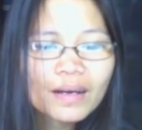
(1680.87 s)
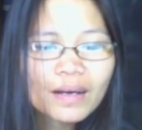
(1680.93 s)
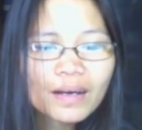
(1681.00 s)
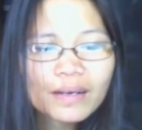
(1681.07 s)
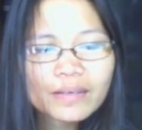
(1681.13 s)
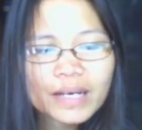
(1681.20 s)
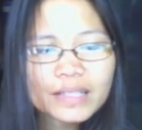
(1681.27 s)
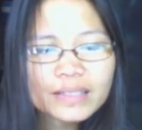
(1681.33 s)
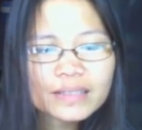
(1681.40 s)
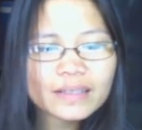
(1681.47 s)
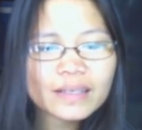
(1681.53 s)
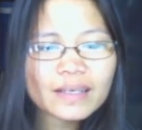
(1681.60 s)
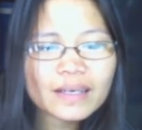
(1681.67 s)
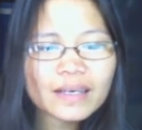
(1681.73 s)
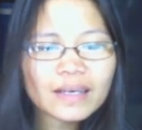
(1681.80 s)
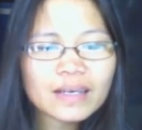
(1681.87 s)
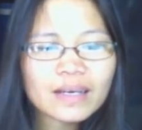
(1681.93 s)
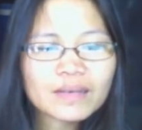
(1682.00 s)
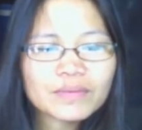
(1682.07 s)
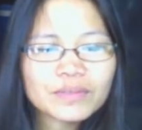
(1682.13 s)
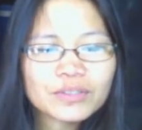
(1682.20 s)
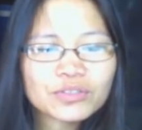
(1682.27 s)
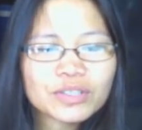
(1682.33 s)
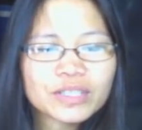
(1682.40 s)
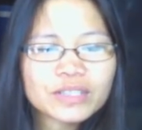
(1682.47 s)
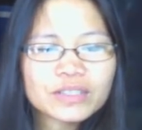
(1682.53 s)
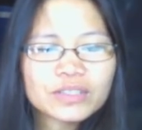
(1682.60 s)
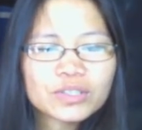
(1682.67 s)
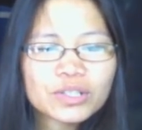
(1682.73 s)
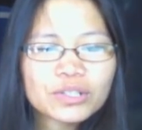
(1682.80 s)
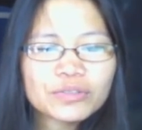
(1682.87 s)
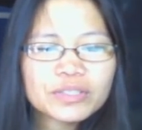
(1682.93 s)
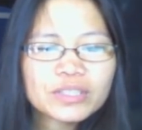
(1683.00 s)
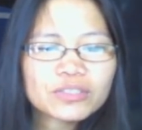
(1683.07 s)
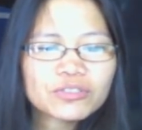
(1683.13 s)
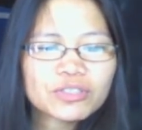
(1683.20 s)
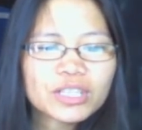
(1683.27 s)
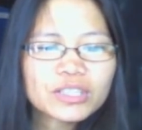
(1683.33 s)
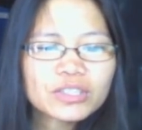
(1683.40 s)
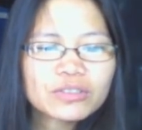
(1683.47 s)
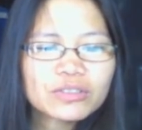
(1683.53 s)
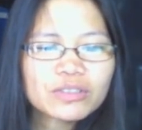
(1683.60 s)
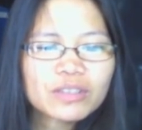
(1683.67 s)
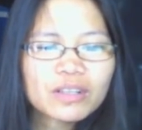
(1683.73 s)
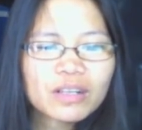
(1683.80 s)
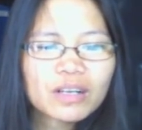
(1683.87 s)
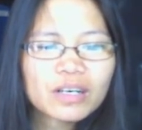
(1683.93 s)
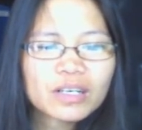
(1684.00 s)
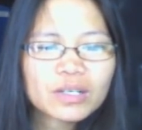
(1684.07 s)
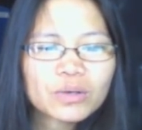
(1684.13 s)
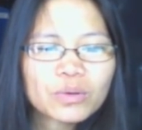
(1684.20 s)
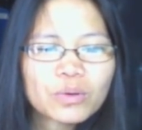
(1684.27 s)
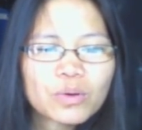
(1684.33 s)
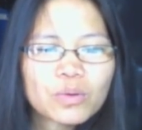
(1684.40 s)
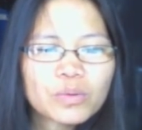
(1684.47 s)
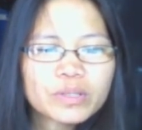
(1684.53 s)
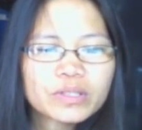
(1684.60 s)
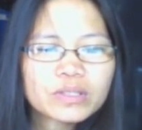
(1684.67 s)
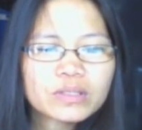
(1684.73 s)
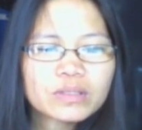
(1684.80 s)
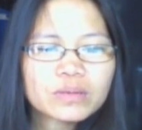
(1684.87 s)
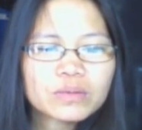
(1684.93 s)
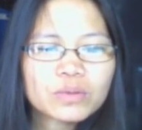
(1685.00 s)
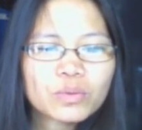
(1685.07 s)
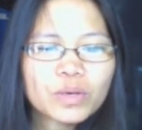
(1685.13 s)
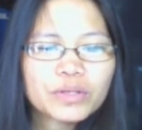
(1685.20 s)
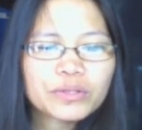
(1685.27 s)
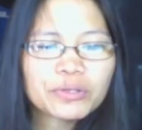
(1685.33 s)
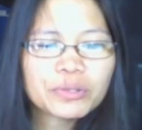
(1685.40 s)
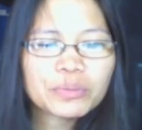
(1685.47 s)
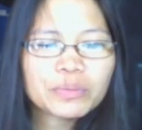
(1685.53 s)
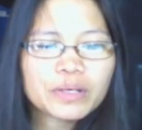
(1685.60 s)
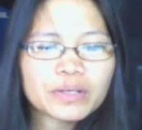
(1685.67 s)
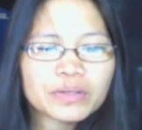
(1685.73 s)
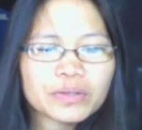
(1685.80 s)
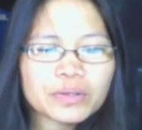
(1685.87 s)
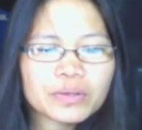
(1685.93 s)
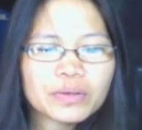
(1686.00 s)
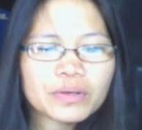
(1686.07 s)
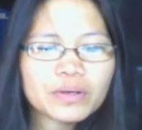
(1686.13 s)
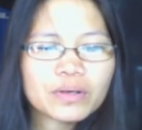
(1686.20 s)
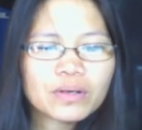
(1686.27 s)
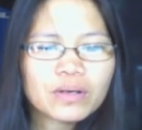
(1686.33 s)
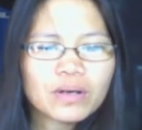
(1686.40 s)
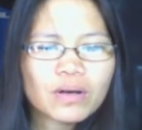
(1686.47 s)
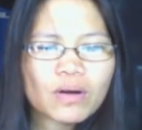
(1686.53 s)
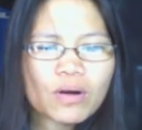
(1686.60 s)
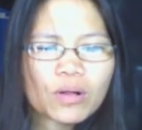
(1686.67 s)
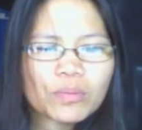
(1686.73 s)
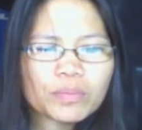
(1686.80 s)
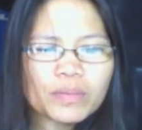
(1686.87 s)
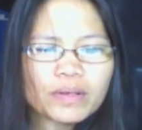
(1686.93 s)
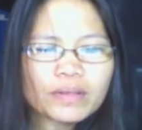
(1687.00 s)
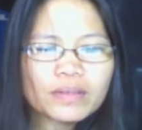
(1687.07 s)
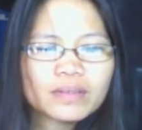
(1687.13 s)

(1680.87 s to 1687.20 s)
Rusty Hick. Have you tried the tourist attraction in Clark? Was wondering when do you golf and